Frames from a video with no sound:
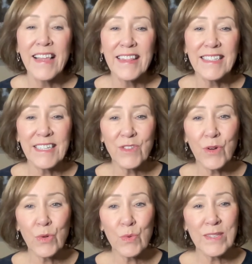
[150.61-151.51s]
The
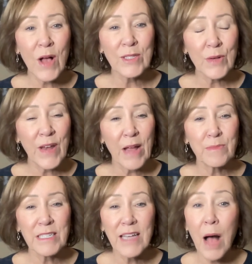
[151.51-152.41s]
district was also
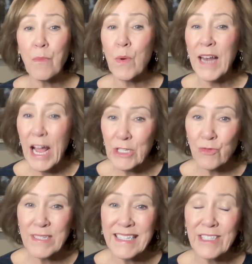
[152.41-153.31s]
named a top
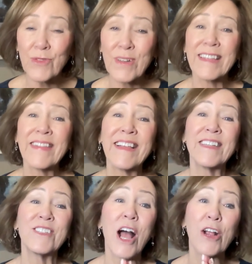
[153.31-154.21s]
100 district in the
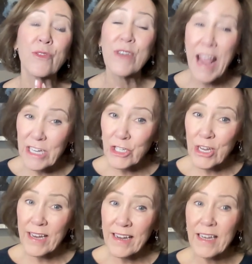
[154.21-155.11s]
entire
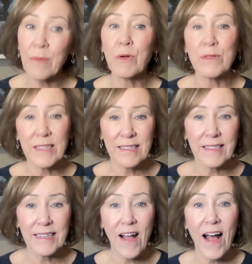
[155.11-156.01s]
nation at number
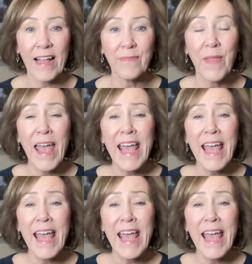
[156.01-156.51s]
69.